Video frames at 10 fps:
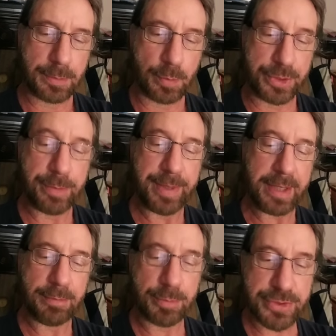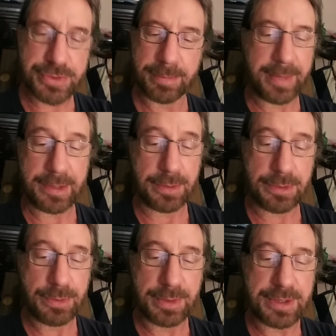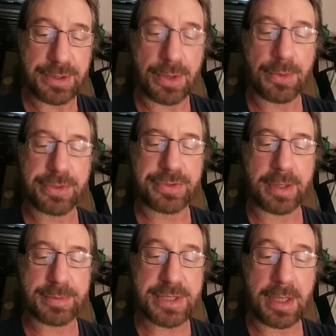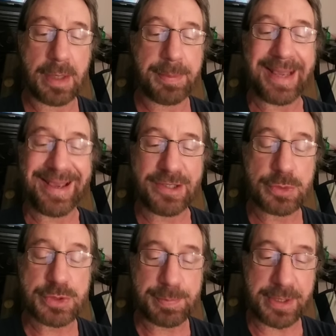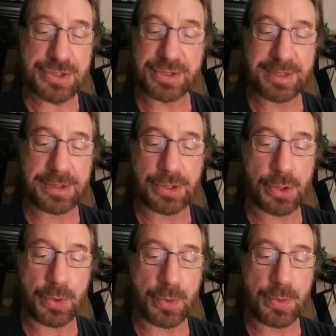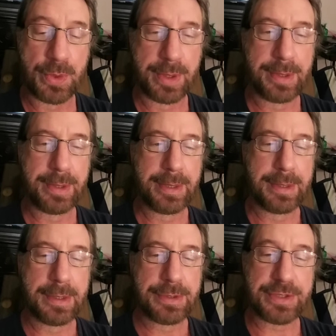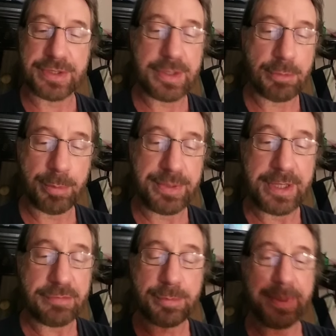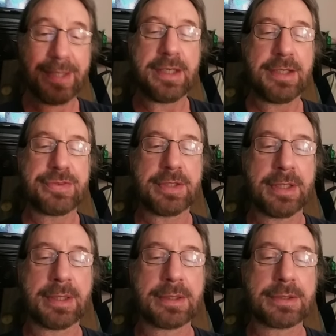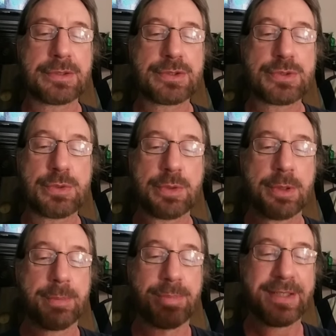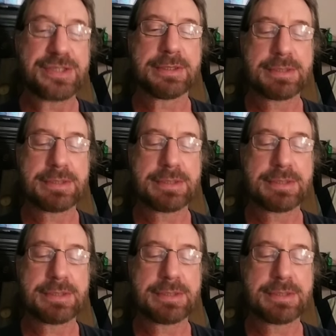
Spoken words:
when you became a Muslim, and you didn't know that that was happening, and you especially didn't know that there would never be anything to replace it